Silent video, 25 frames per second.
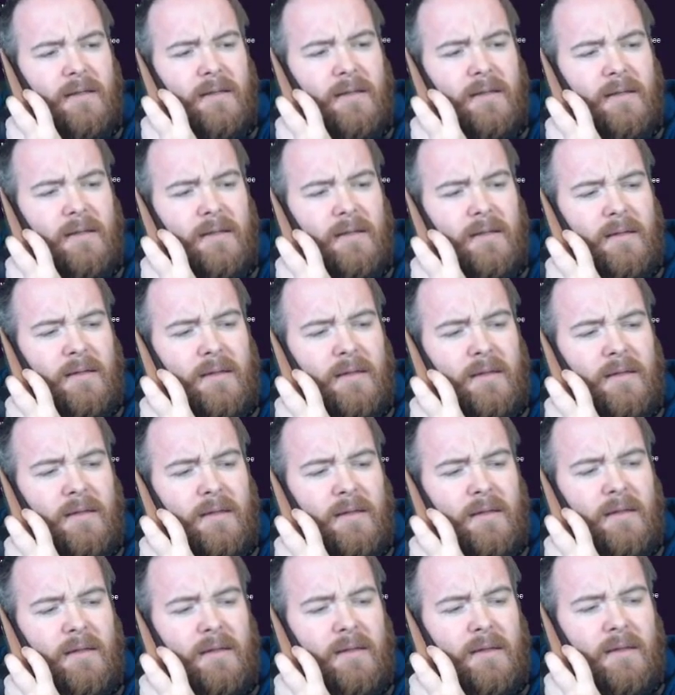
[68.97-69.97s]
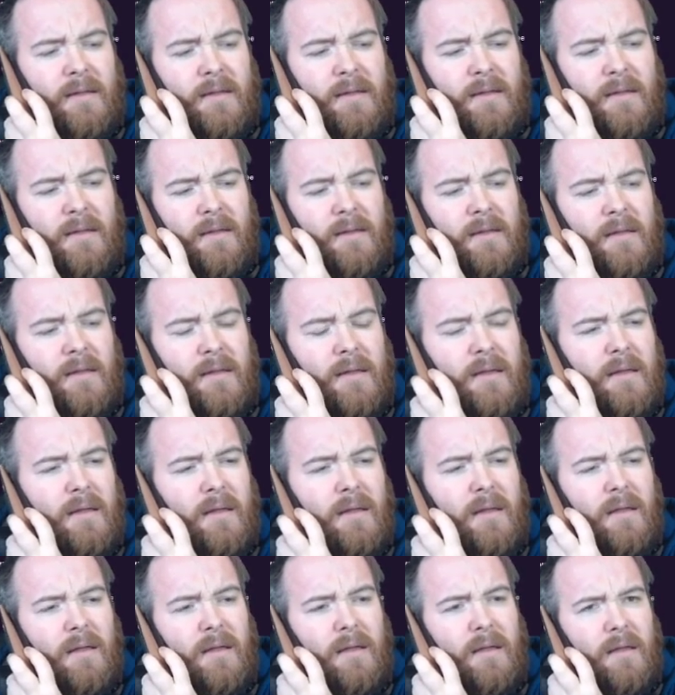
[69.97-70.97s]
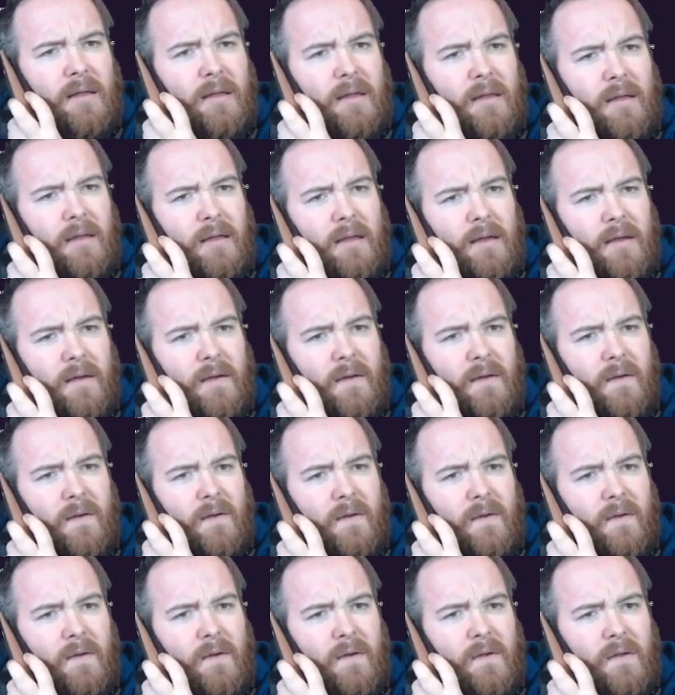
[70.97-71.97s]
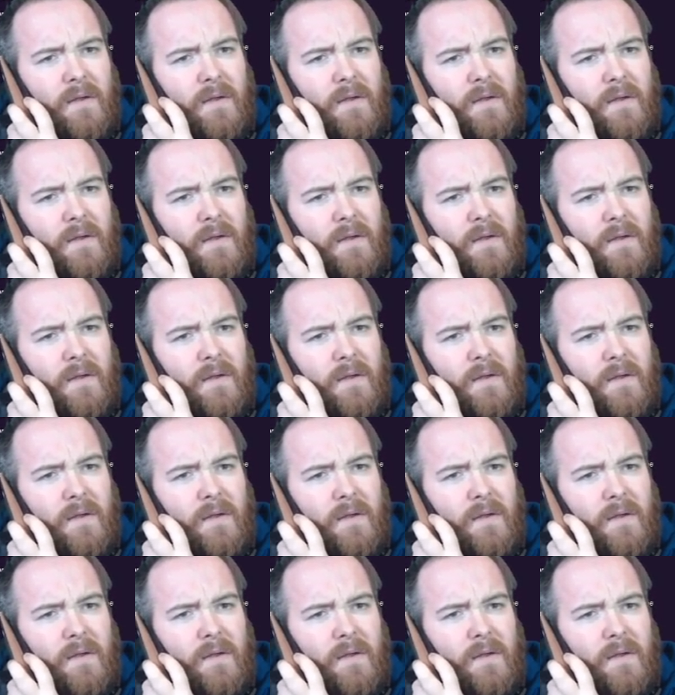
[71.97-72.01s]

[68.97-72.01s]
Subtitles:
Nobody speaks.